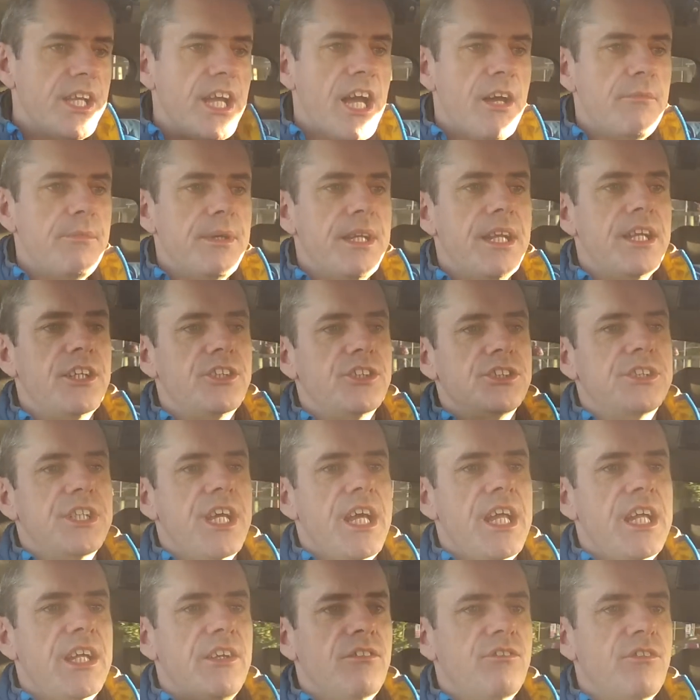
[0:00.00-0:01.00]
I've been
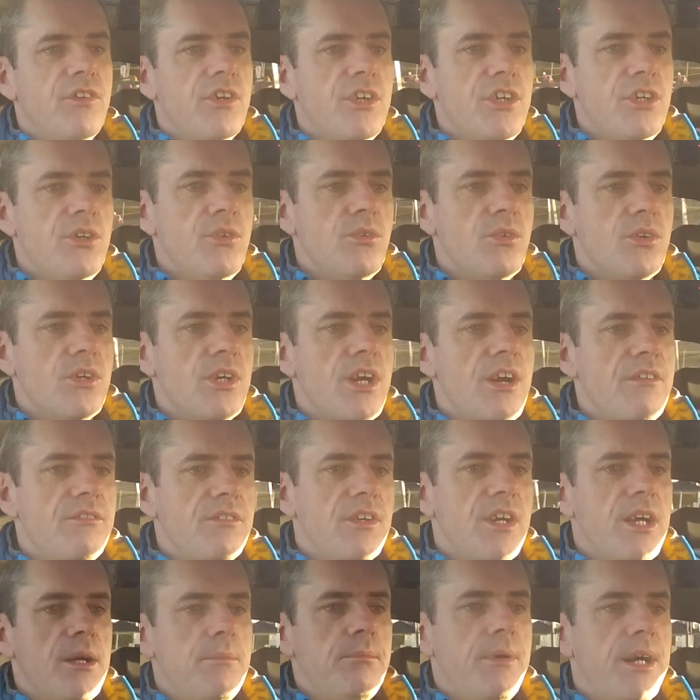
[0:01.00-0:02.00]
entertaining for you
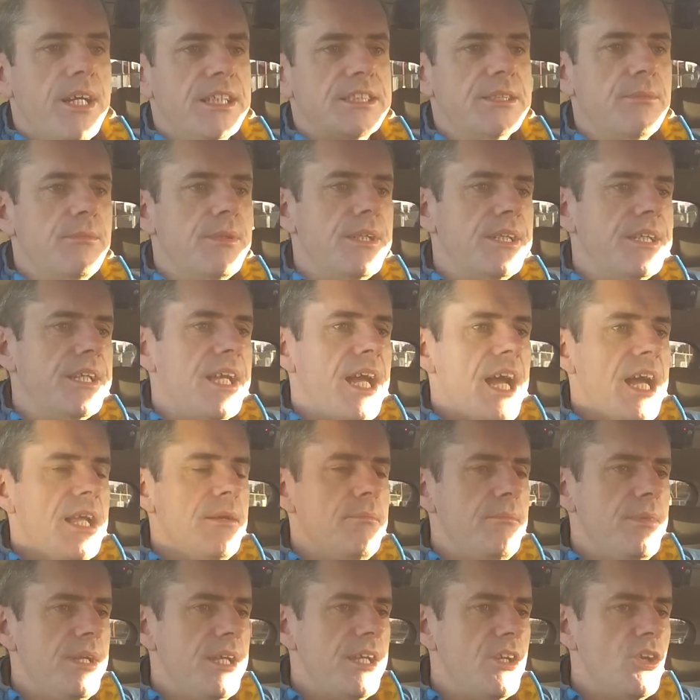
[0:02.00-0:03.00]
wherever I possibly
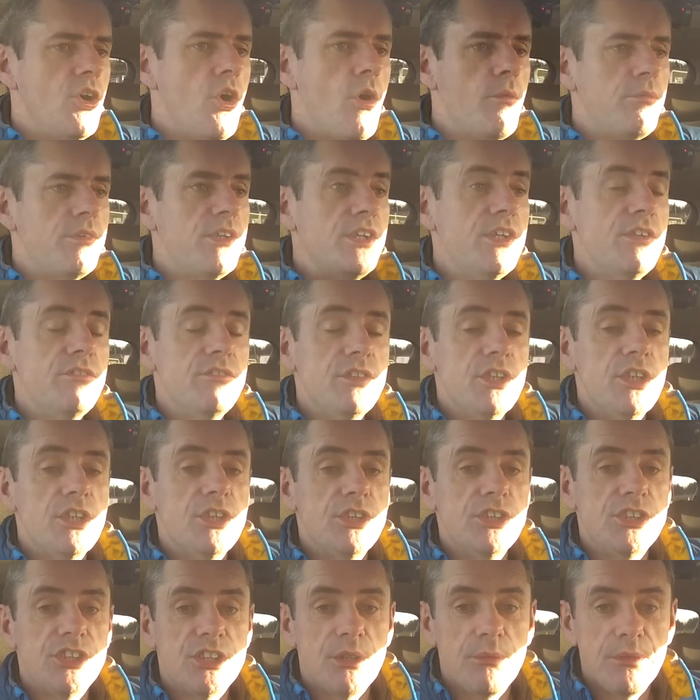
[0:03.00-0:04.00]
can be, and hopefully you've
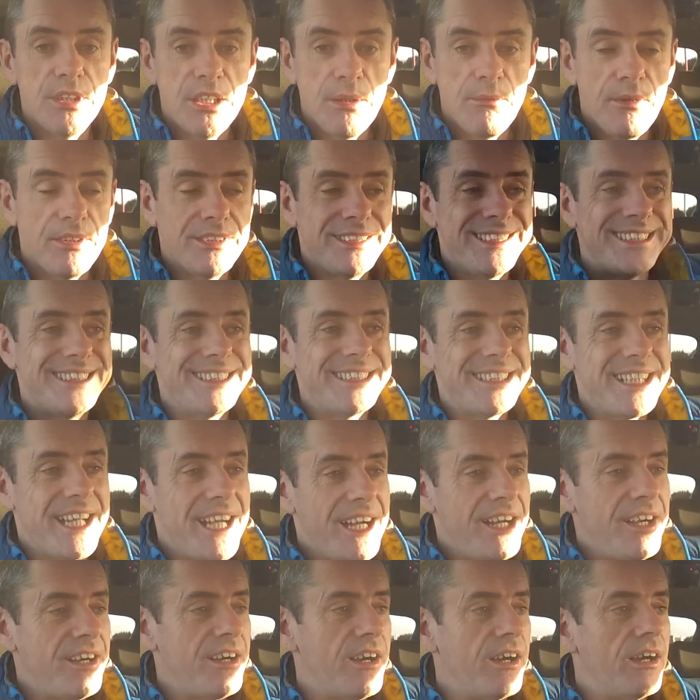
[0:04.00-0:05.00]
learned something about this
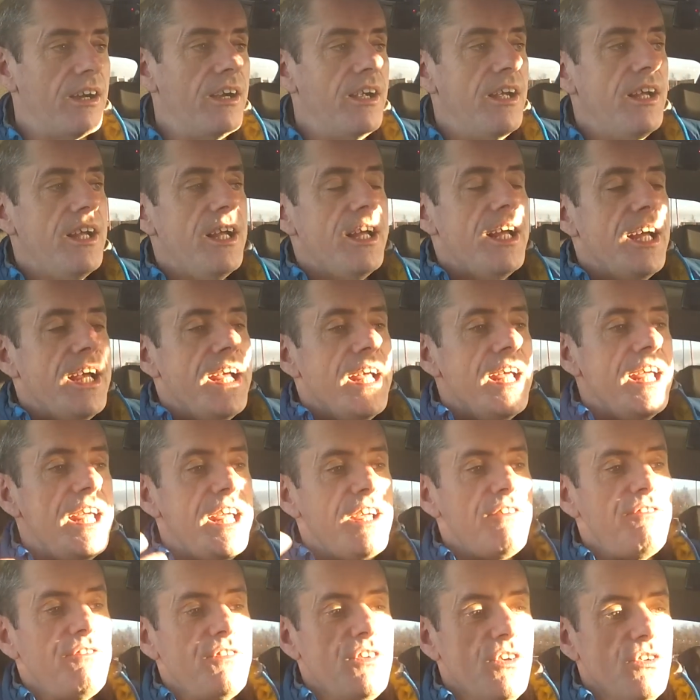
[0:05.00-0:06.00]
car.
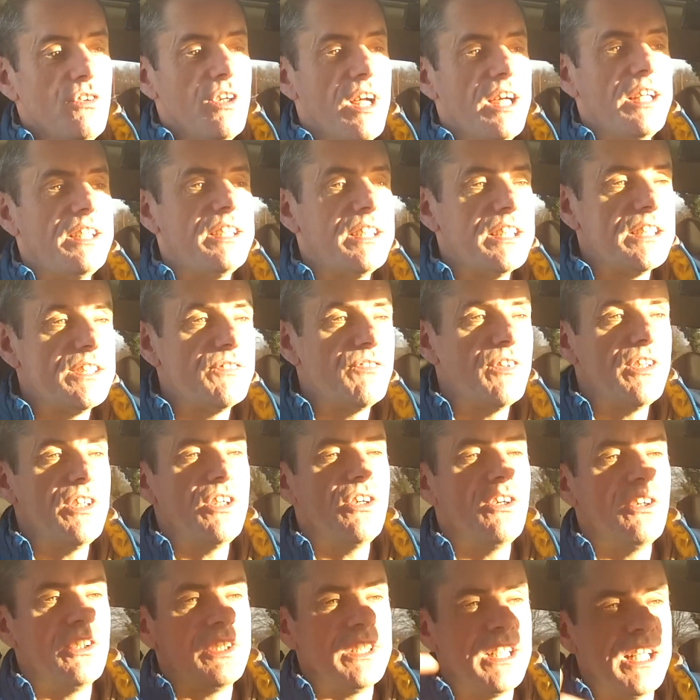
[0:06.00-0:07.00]
If you like this
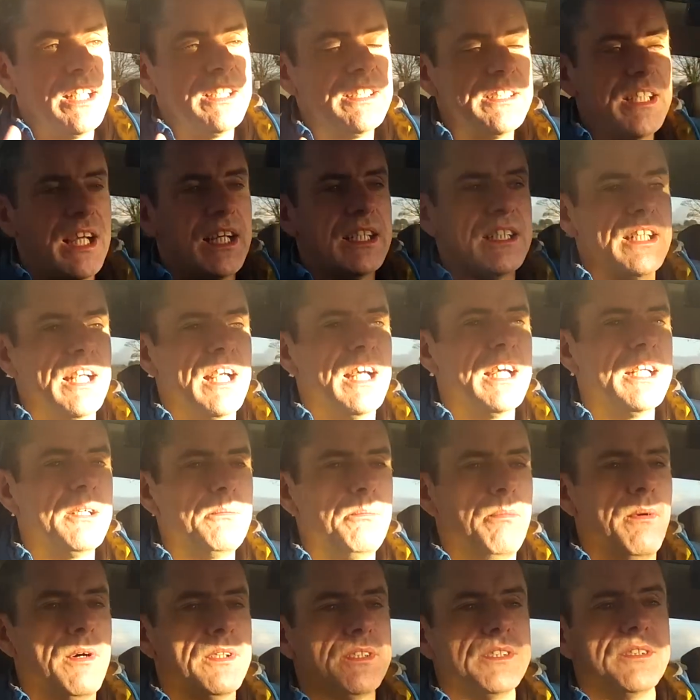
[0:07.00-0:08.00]
video, click that
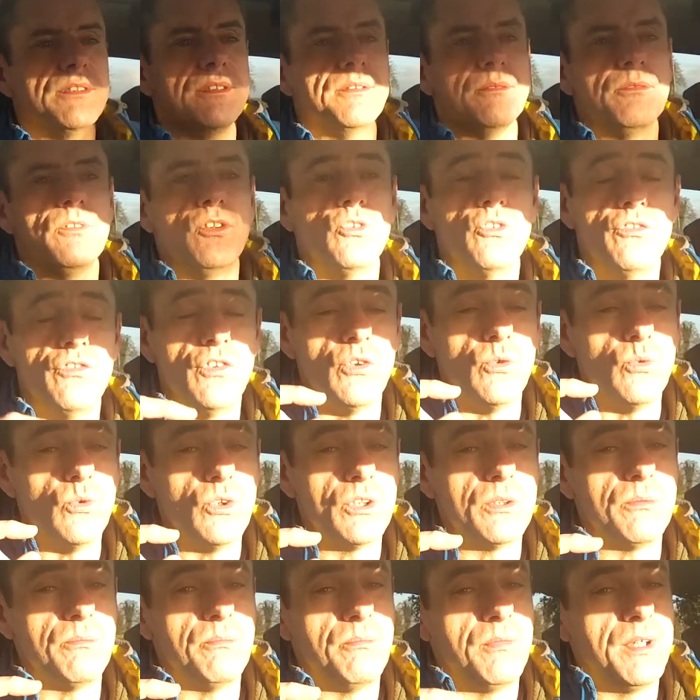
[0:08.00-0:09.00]
like button. If you
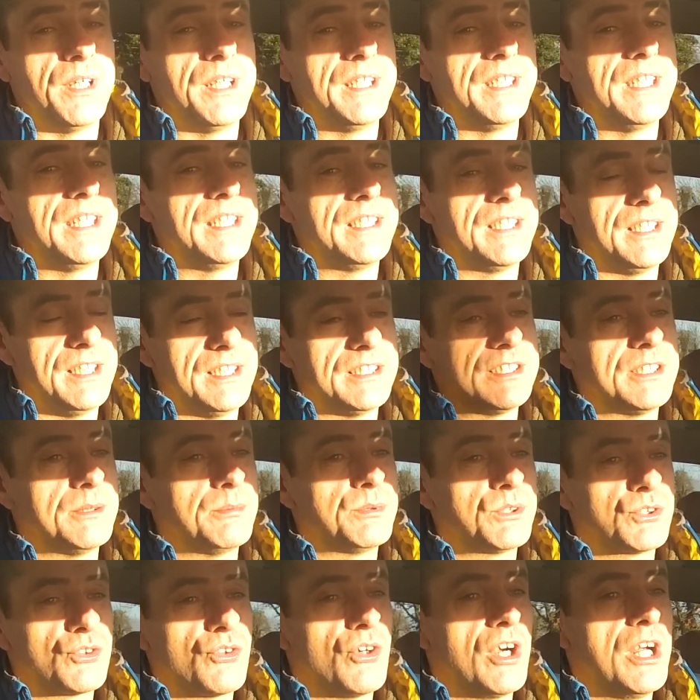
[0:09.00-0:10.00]
wouldn't mind hitting the
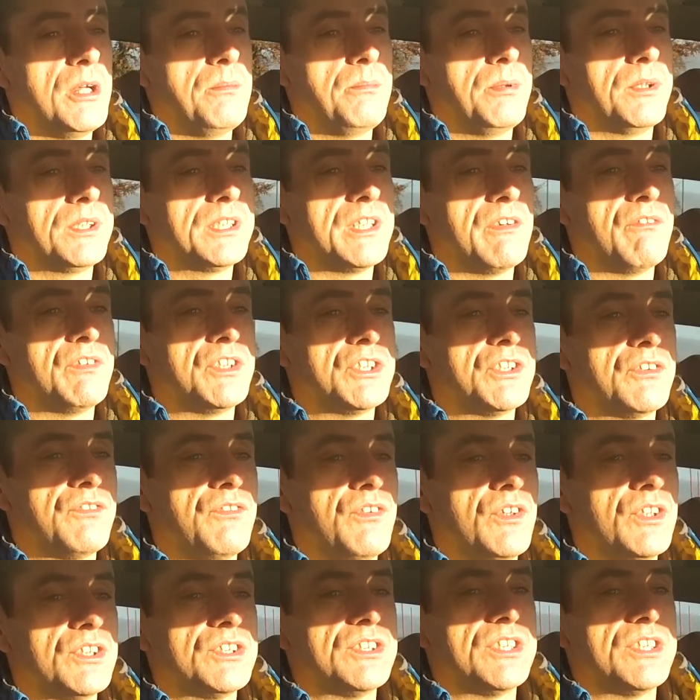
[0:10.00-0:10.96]
subscribe button if it's your first